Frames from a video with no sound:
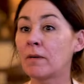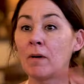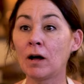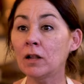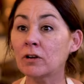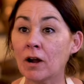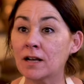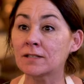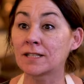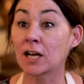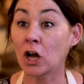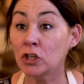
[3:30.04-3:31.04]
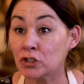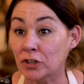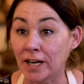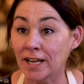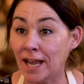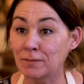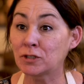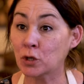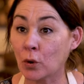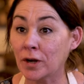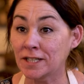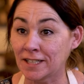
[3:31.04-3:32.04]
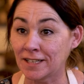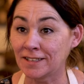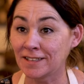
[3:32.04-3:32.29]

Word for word: from all across the country came to Torrington